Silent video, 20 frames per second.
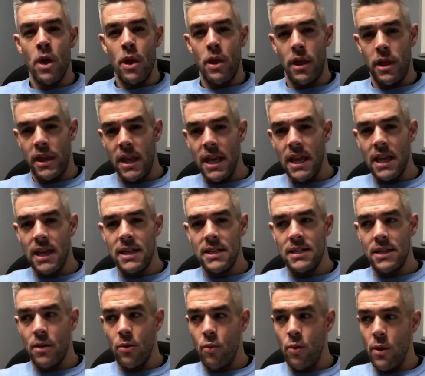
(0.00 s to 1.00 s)
The thing
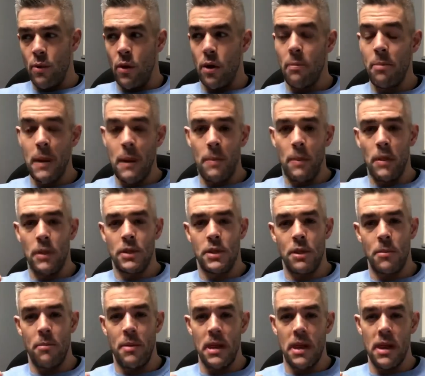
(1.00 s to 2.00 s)
is, we want people
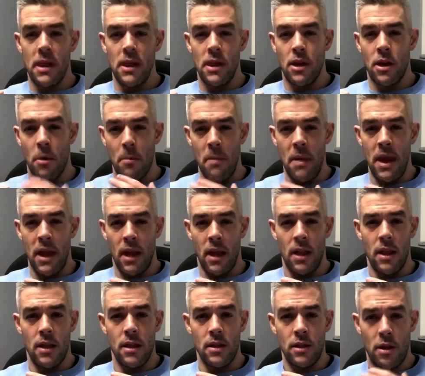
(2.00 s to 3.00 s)
to be
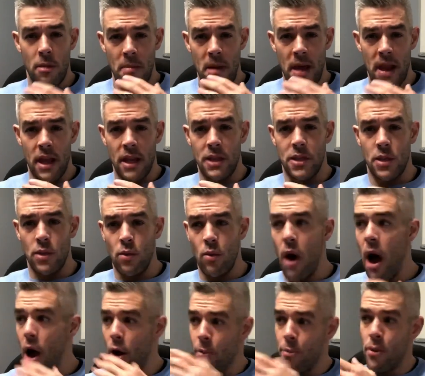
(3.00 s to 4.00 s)
committing to
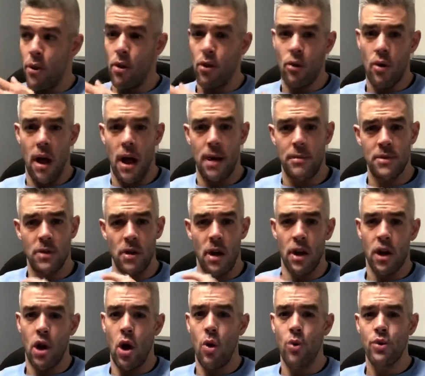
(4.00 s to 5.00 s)
our program, to our
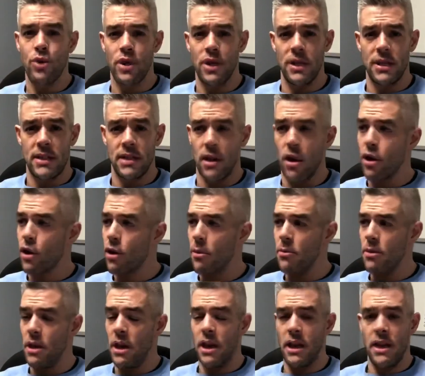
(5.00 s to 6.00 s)
coaches, to our
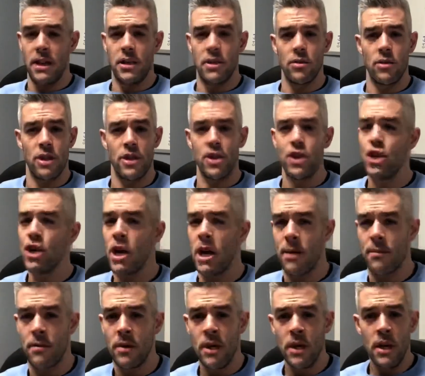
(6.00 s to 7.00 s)
community, to the
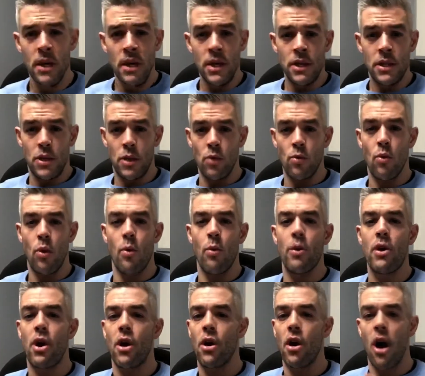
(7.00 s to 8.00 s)
gym, to what
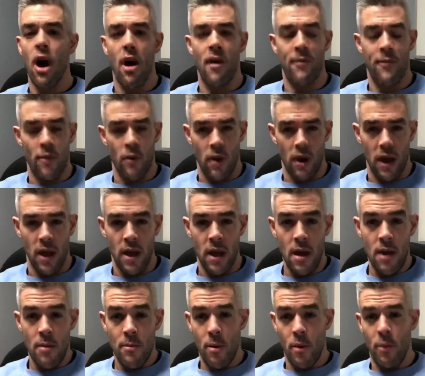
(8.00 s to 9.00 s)
we are offering,
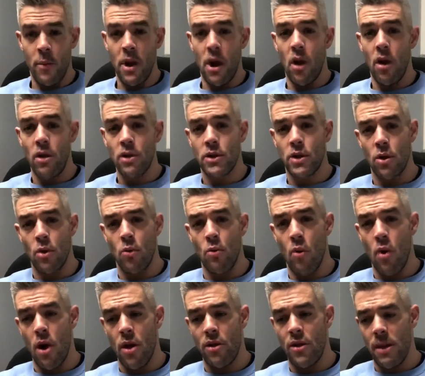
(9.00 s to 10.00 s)
but we also
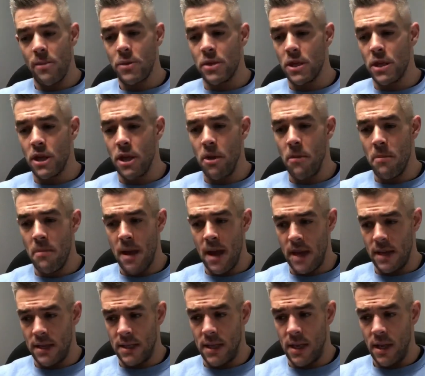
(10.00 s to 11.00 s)
want them to
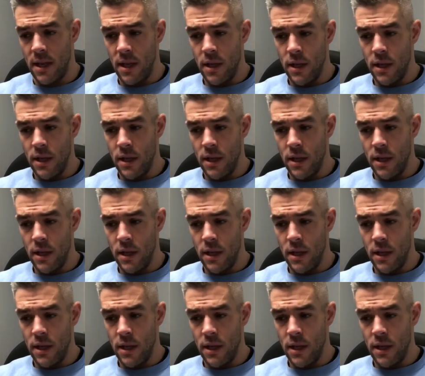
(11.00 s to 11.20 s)
commit